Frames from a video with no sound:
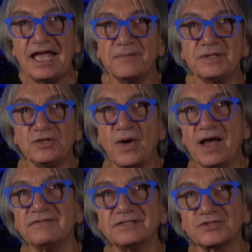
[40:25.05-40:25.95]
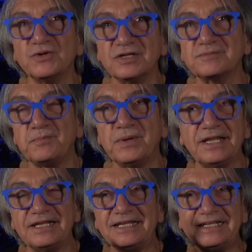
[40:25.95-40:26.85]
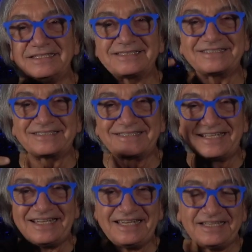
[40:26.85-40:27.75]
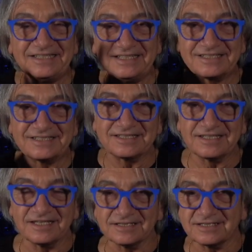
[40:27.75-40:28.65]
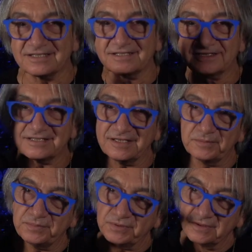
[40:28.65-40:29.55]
I mean, you have a choice, but it's this uh, sub